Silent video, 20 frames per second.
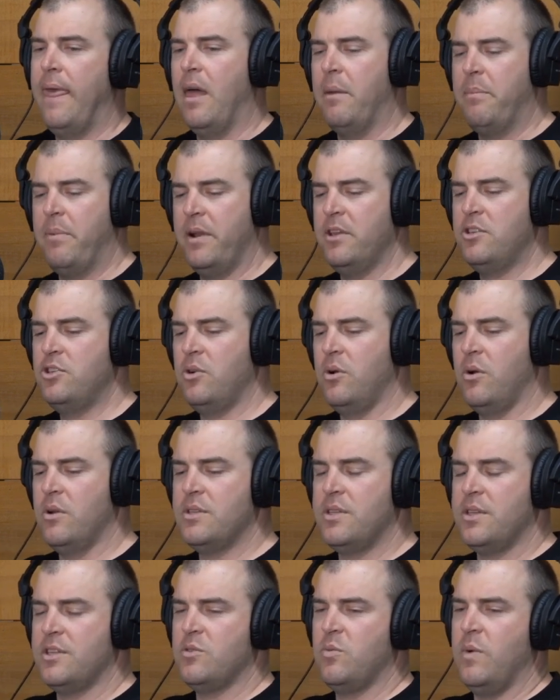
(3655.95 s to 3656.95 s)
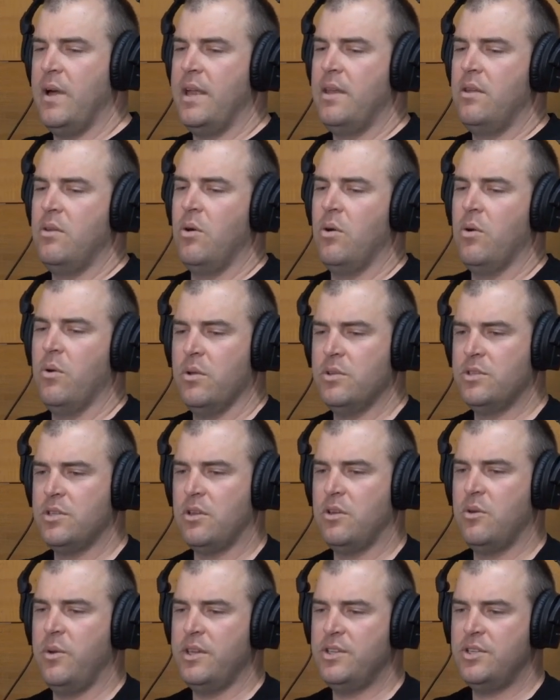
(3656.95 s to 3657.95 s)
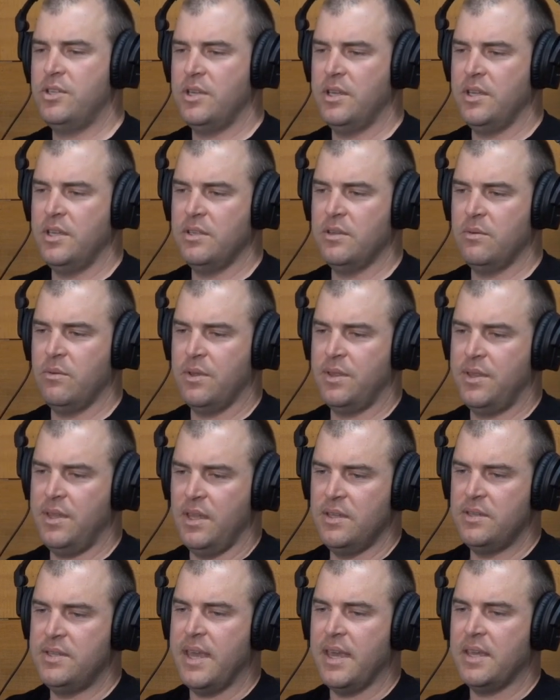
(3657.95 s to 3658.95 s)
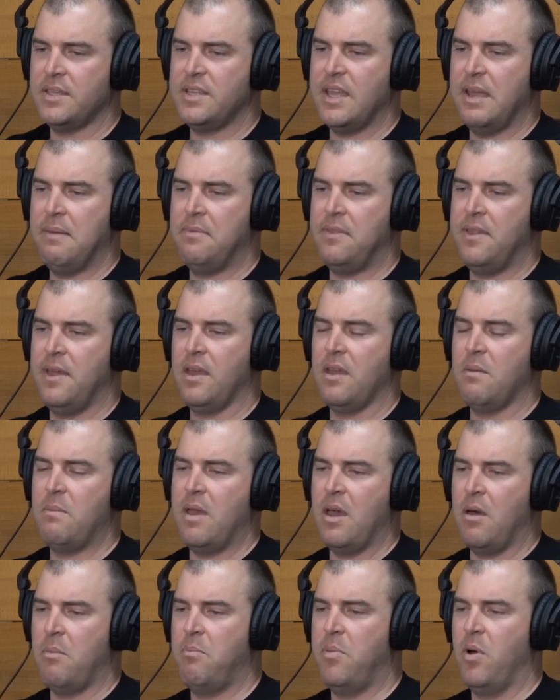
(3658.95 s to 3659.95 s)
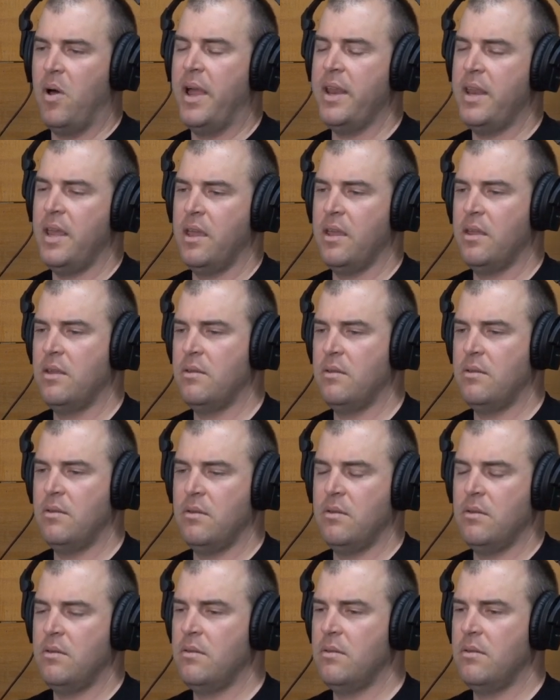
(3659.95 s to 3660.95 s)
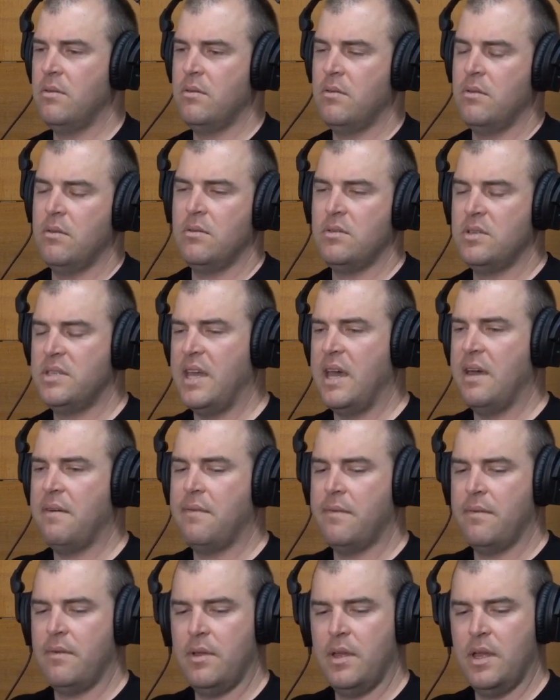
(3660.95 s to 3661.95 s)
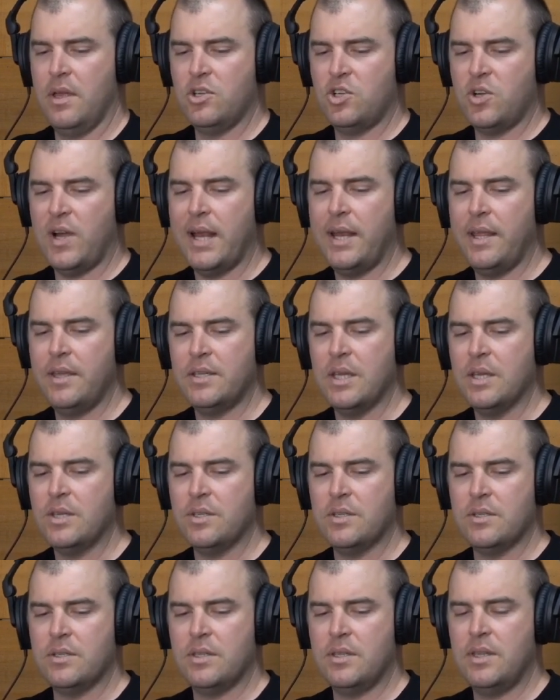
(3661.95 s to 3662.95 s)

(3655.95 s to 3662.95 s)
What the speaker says: I'm pretty sure it was this one, or it was a question with the exact same thing about biting and stuff in training sessions.